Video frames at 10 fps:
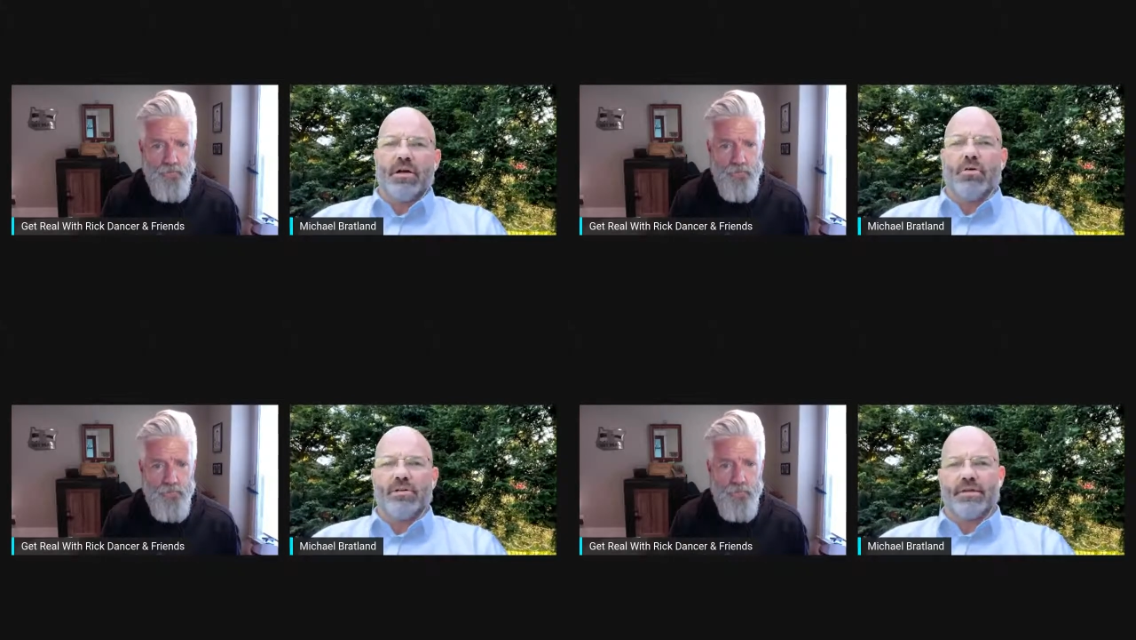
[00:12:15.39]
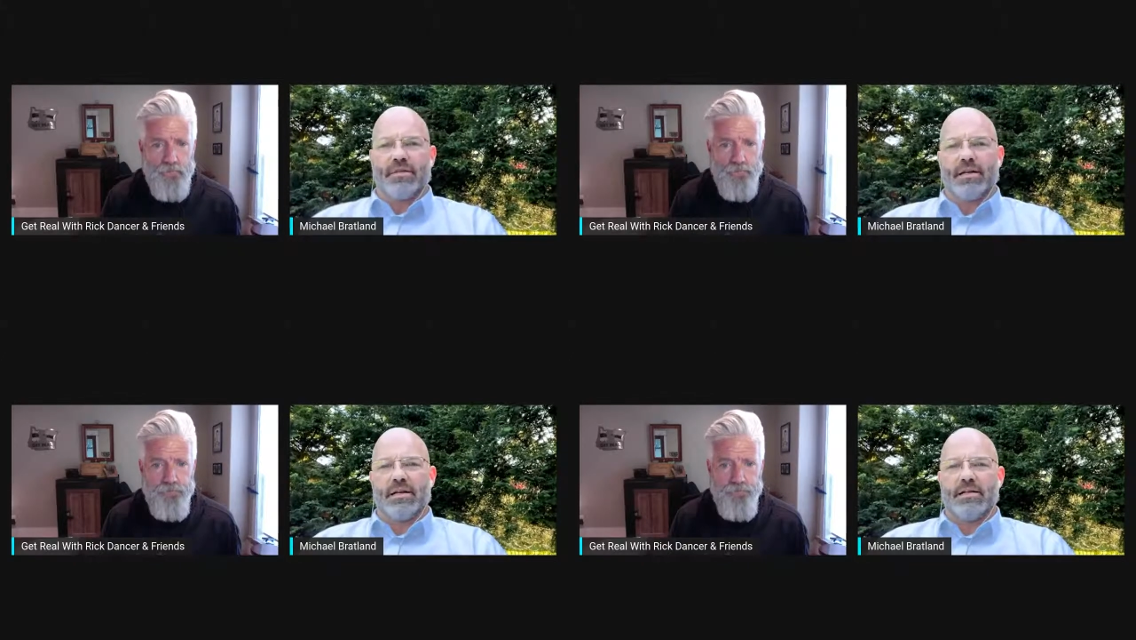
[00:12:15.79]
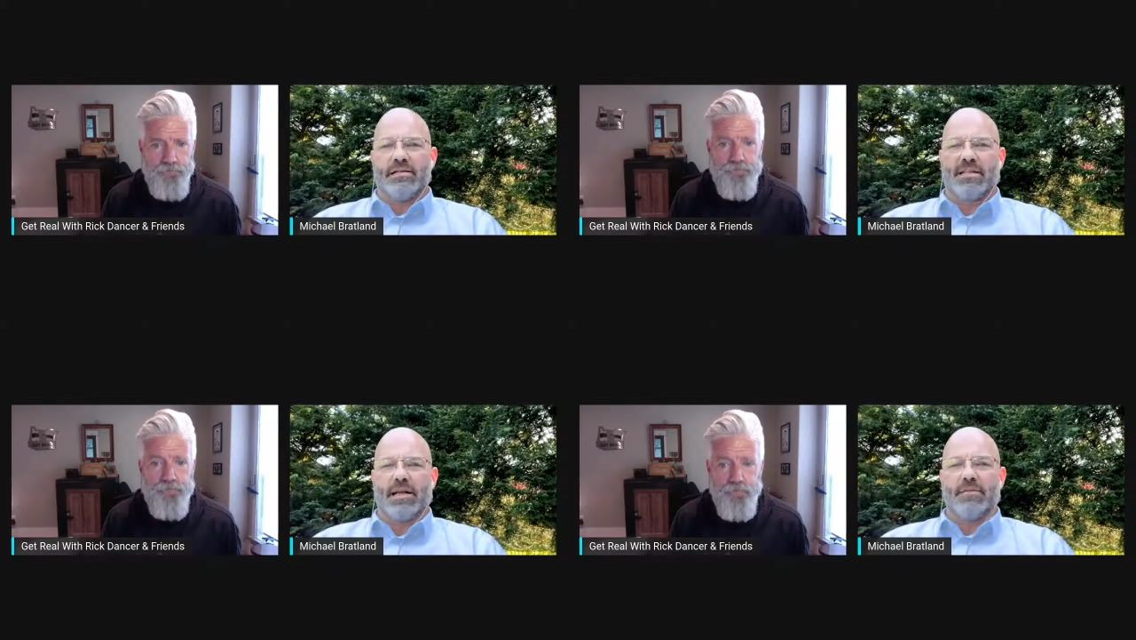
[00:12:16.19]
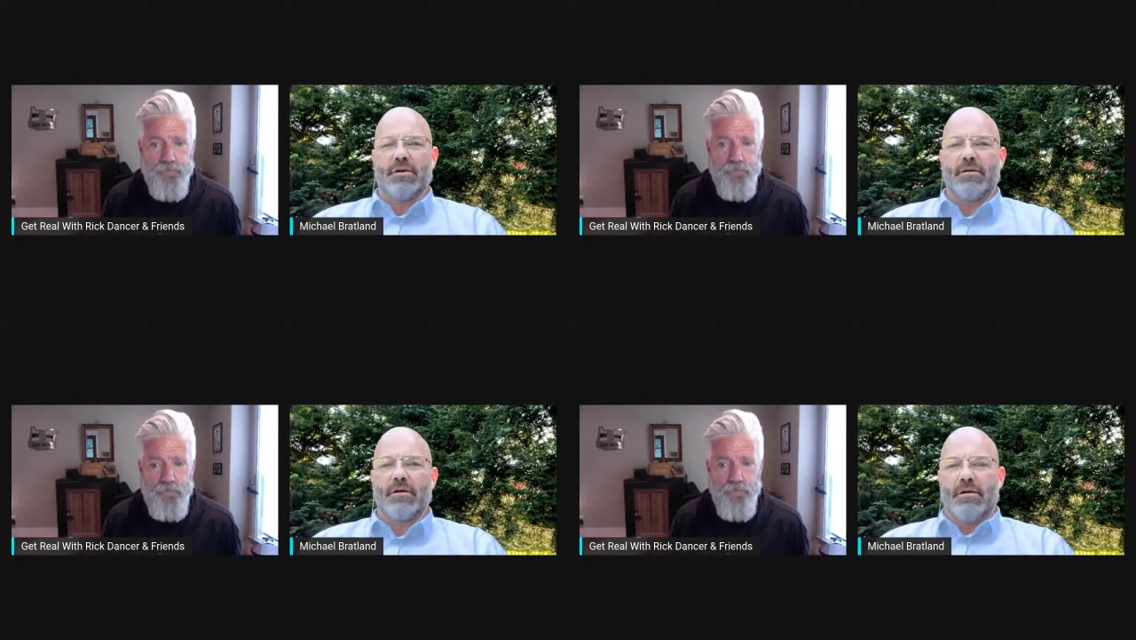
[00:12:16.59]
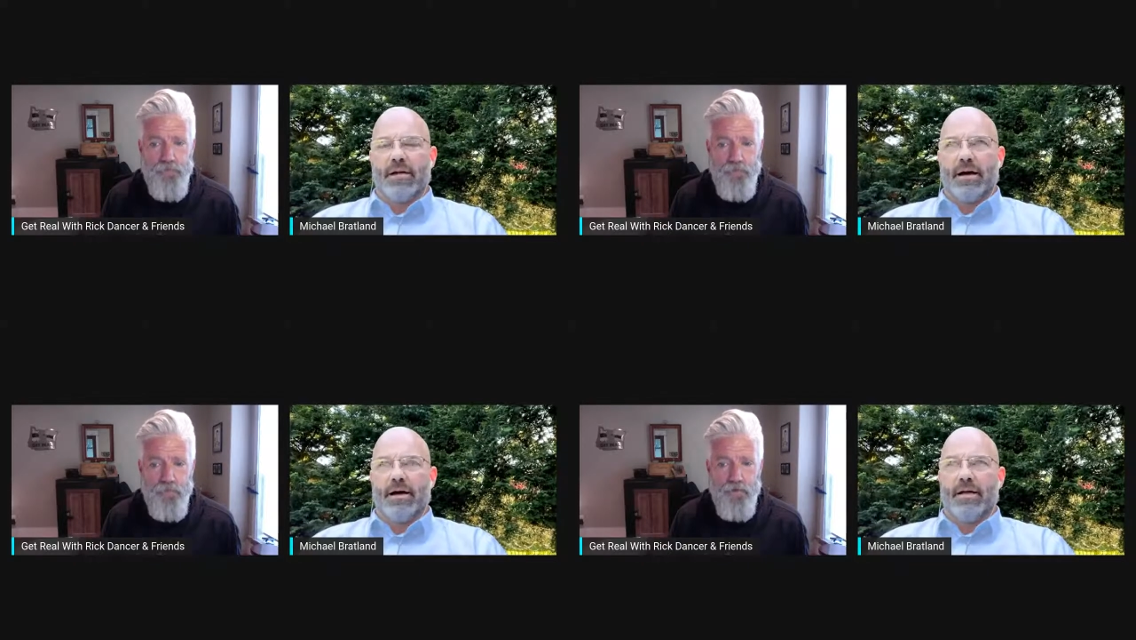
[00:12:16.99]
Speaker 1: always have to get a disclaimer.
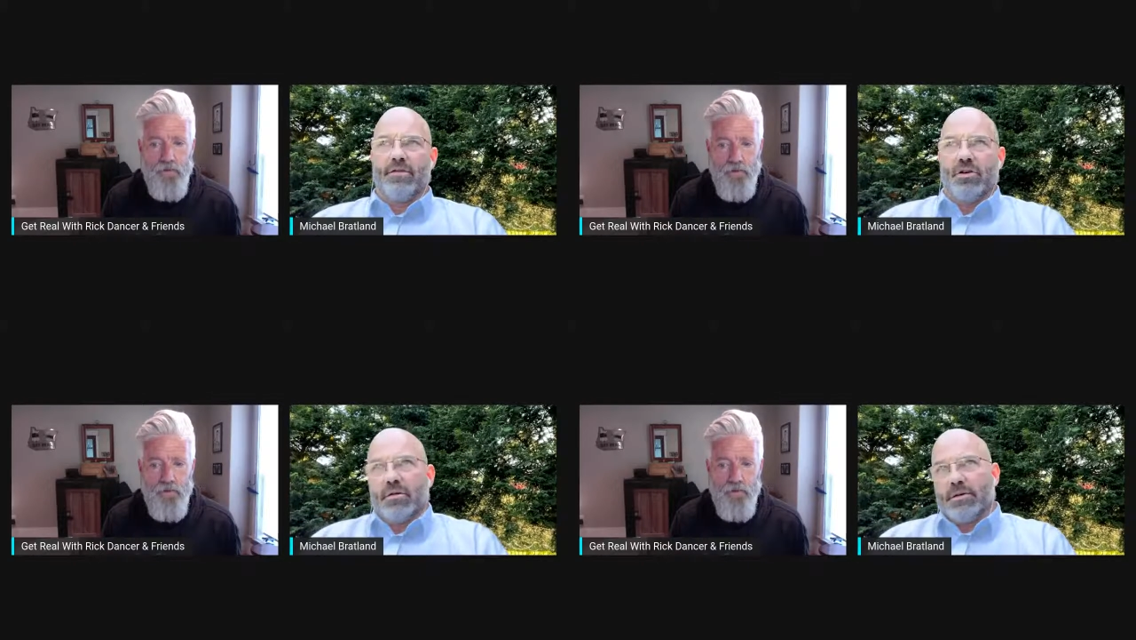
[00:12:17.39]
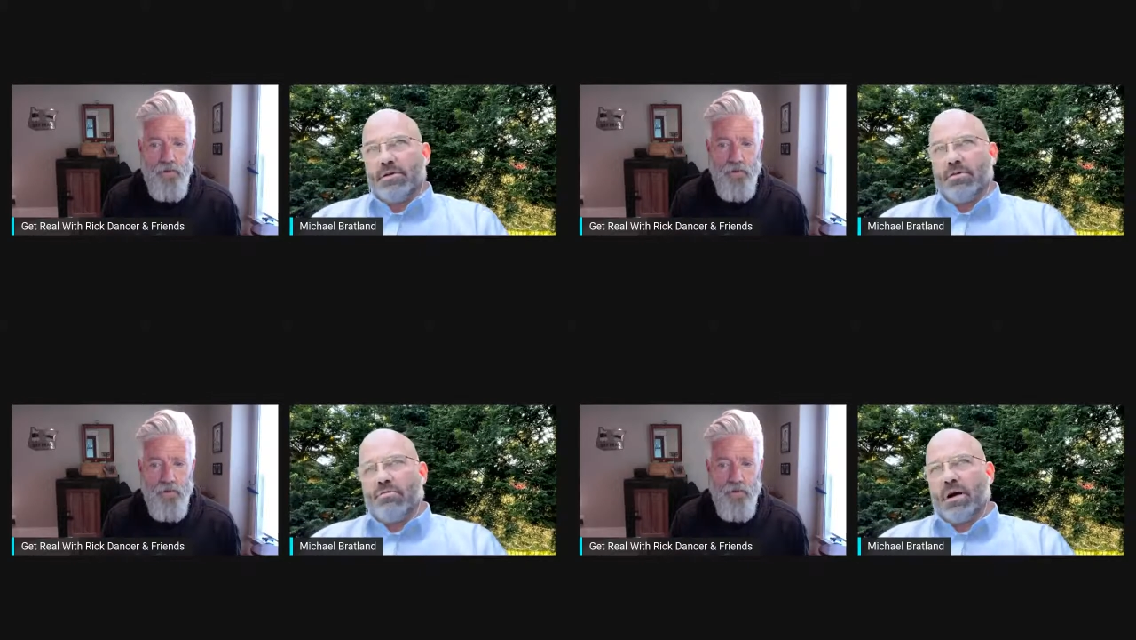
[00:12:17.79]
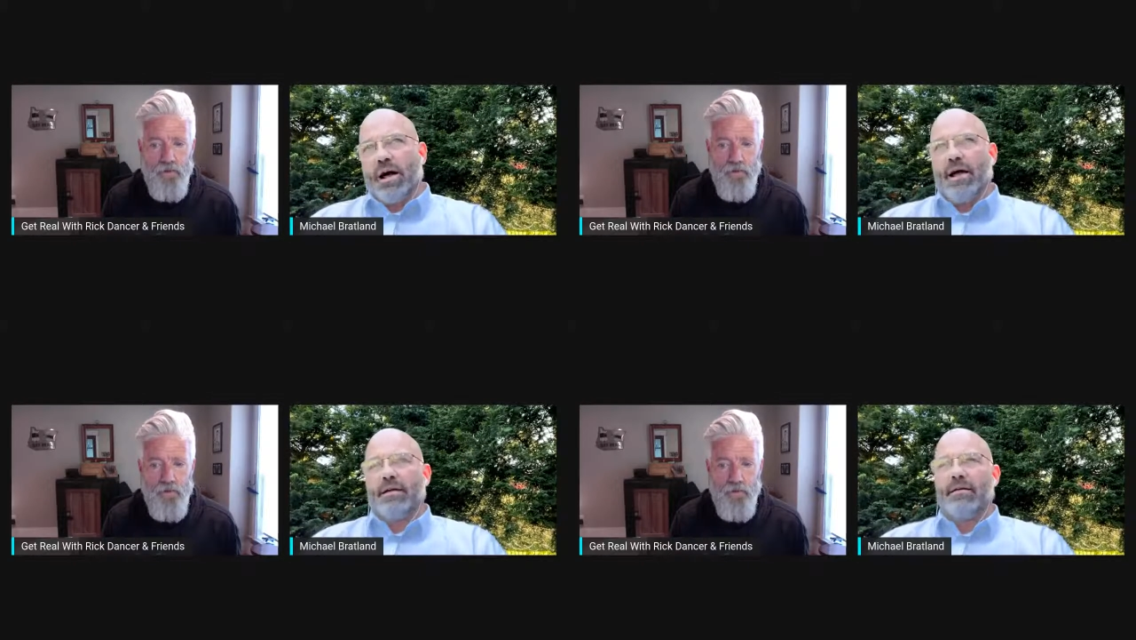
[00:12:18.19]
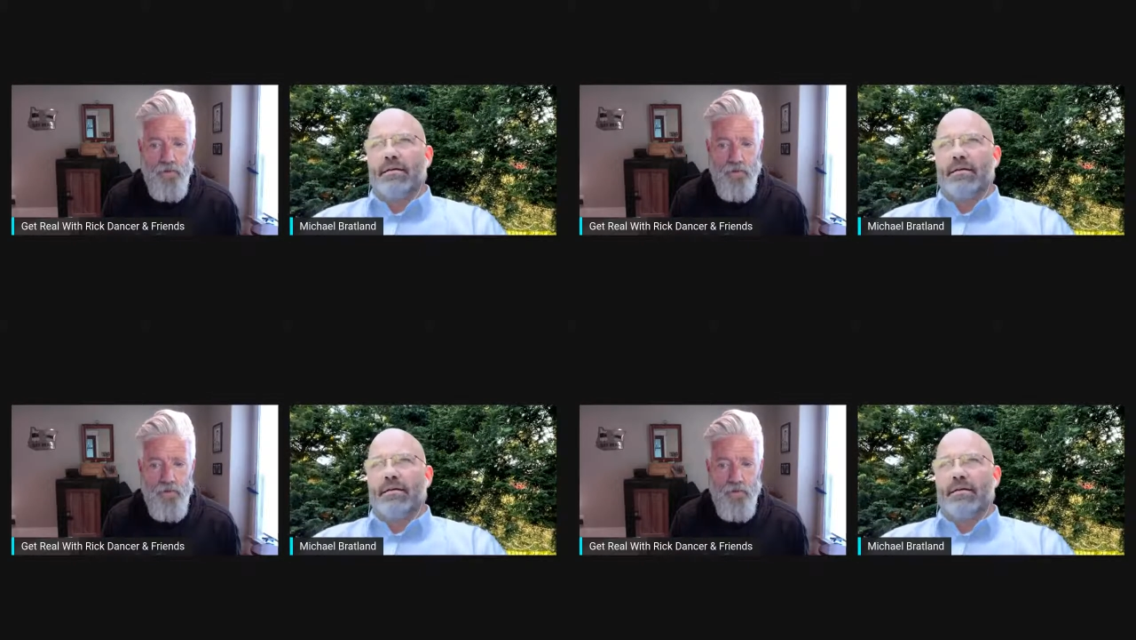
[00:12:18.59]
Uh, if you're a little bit to the right,